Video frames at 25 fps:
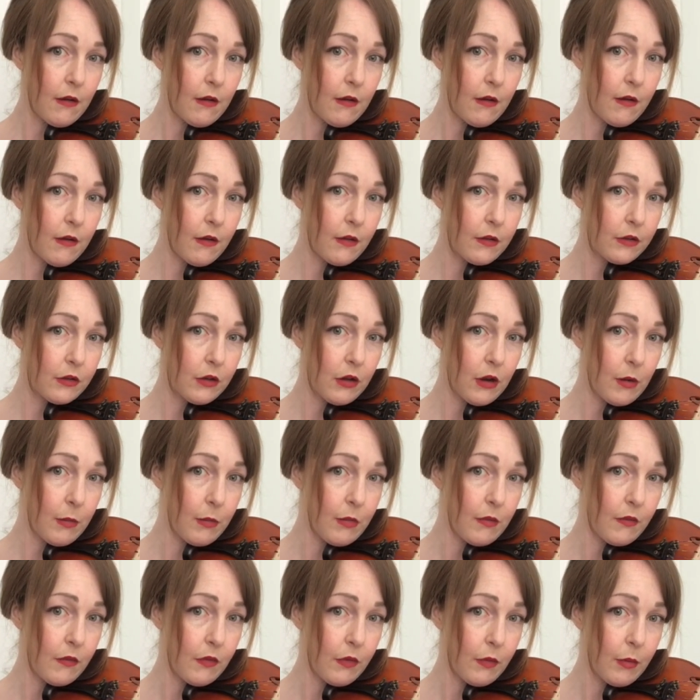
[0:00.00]
on top
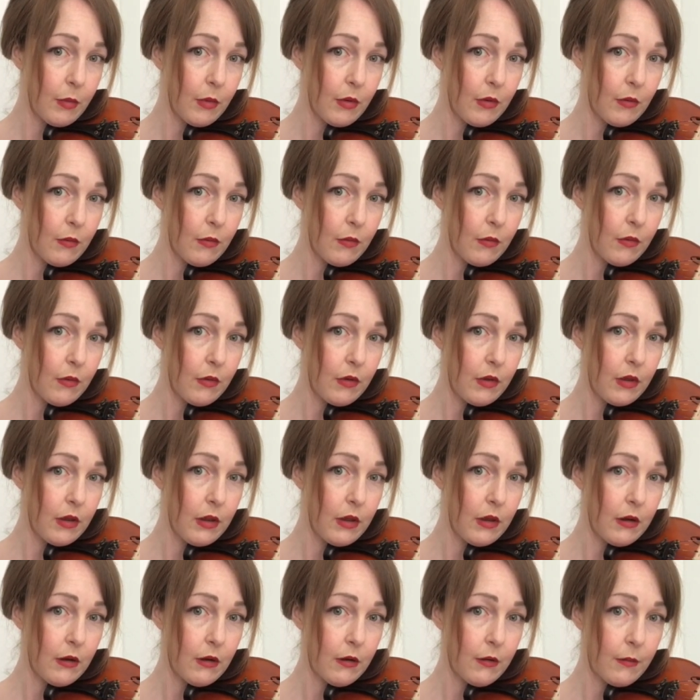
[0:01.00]
of the bow
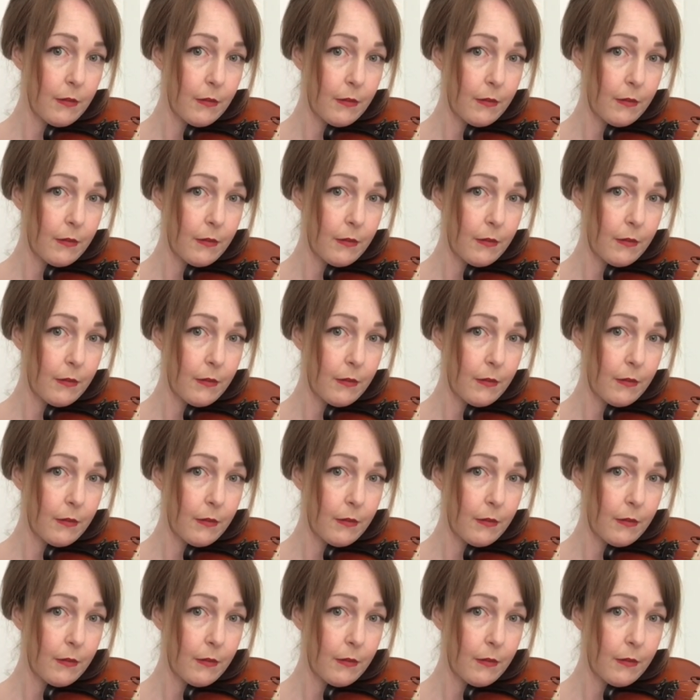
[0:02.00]
here.